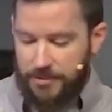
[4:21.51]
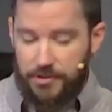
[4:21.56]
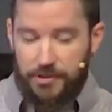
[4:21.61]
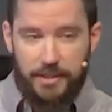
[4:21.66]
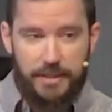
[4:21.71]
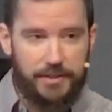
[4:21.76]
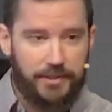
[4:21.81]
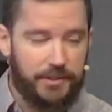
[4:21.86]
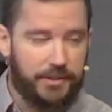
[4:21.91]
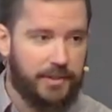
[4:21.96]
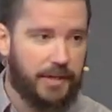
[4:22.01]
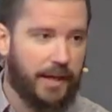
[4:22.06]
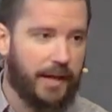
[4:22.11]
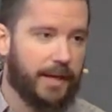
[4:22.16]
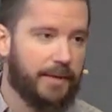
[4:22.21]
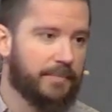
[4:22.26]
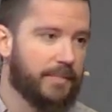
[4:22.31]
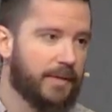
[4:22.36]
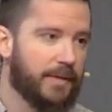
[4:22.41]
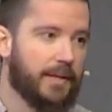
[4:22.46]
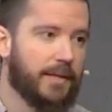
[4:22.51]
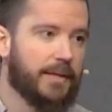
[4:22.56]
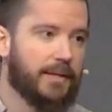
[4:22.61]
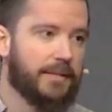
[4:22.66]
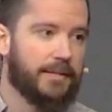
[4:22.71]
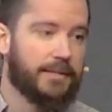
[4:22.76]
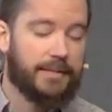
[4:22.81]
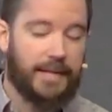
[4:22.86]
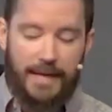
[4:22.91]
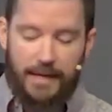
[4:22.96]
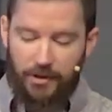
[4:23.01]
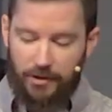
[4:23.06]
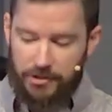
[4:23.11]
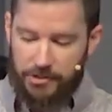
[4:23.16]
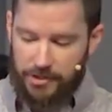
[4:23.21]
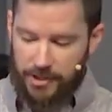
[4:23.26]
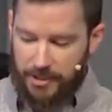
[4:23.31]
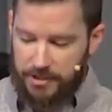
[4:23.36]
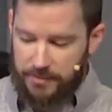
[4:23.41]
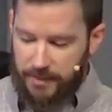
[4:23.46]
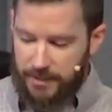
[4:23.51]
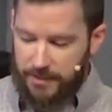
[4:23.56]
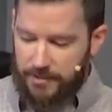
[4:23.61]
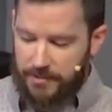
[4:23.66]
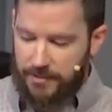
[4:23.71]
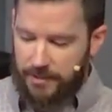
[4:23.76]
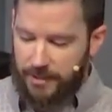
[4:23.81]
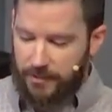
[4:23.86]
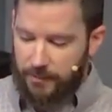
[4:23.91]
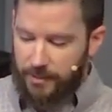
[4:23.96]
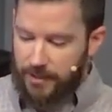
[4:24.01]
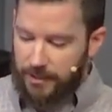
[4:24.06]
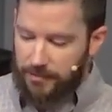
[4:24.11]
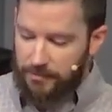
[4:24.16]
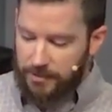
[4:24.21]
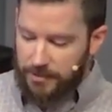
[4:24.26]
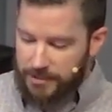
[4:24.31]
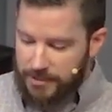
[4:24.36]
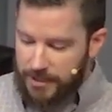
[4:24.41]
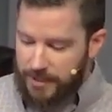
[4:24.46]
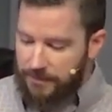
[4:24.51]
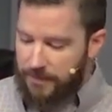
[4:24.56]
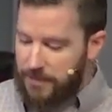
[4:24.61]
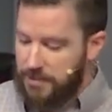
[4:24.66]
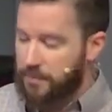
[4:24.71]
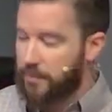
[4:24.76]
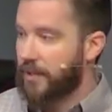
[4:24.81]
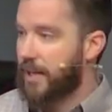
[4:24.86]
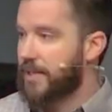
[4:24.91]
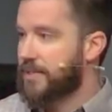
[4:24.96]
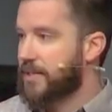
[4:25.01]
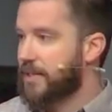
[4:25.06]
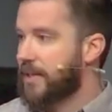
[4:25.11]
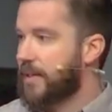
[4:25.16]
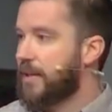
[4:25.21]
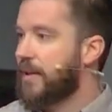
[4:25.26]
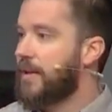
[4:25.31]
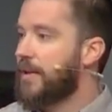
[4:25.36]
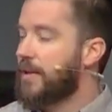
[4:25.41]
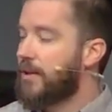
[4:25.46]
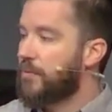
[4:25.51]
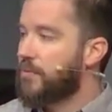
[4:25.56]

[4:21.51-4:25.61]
Jesus came to take our judgment so that we could receive his blessing,